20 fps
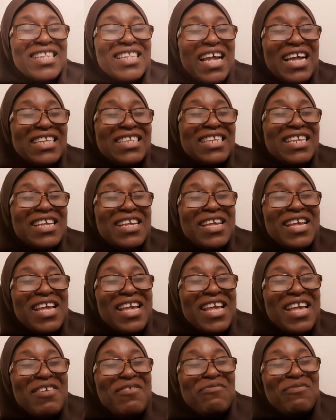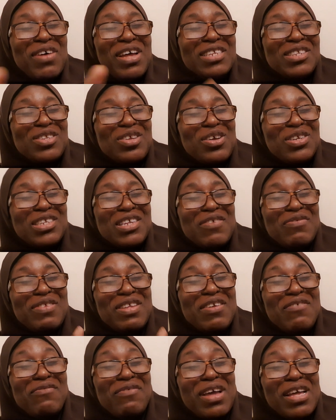that the investors, if
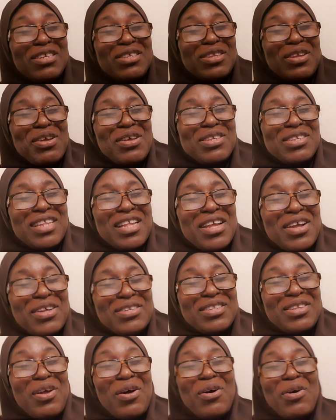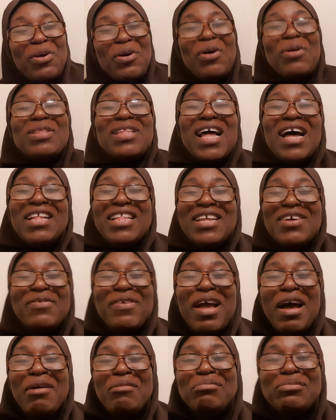the investors they don't come, that they
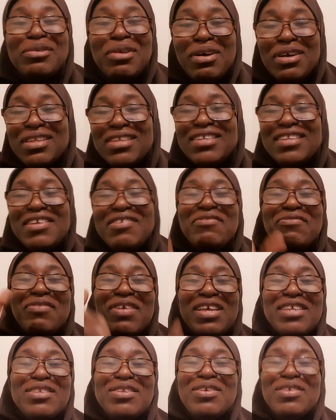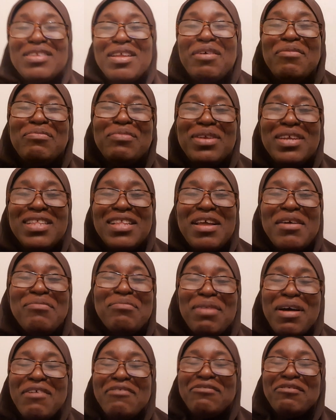will abduct the investors and bring them
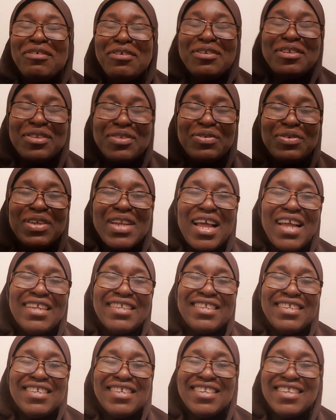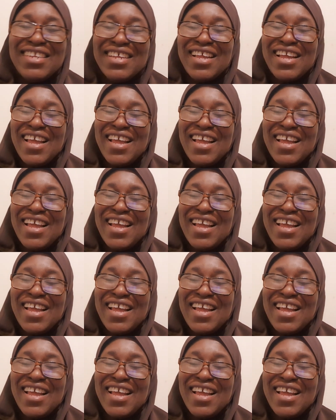by force to Nigeria.